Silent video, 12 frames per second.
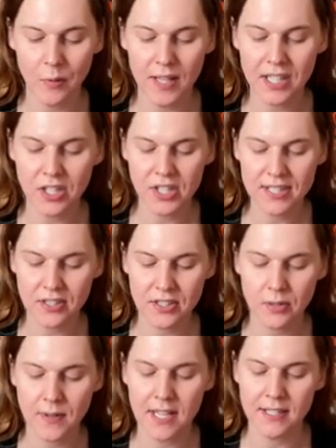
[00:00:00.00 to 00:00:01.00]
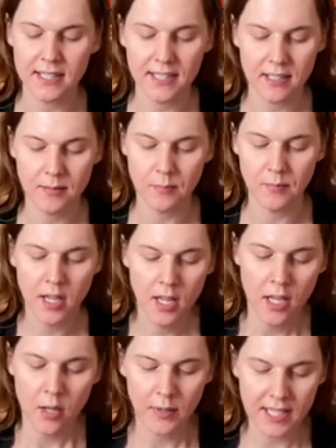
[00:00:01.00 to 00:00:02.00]
What energies are surrounding them
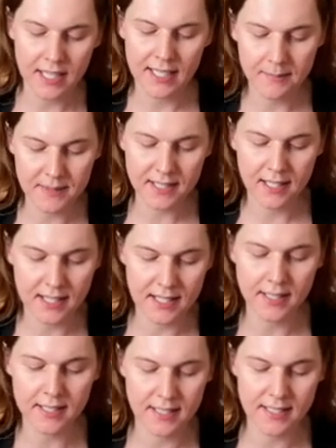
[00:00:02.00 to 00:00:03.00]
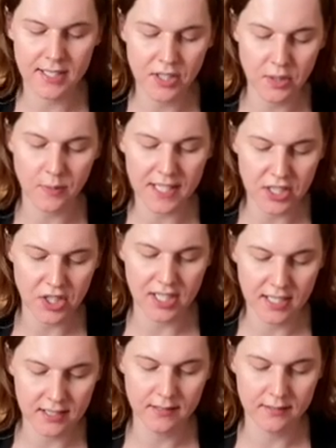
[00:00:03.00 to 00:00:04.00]
when it comes to this
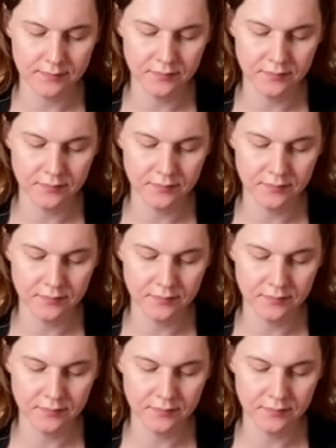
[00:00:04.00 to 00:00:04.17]
situation?